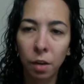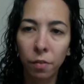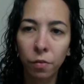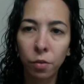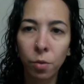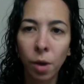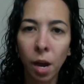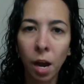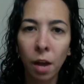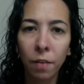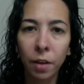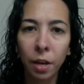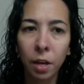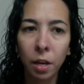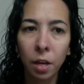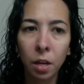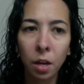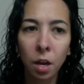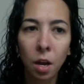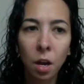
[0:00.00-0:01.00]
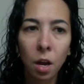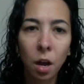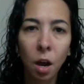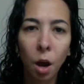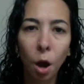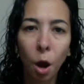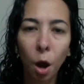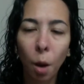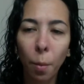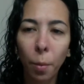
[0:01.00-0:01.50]
If you have any
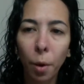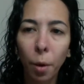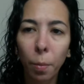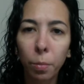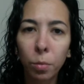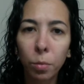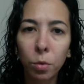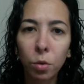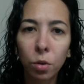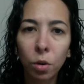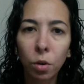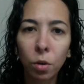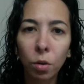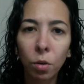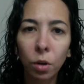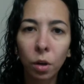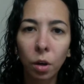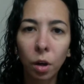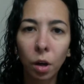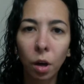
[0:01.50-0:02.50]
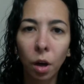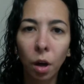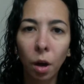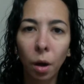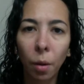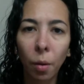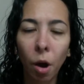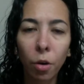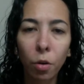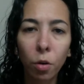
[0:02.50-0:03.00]

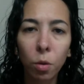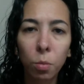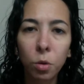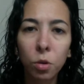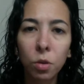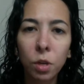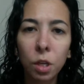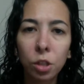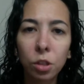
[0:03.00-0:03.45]
autoimmune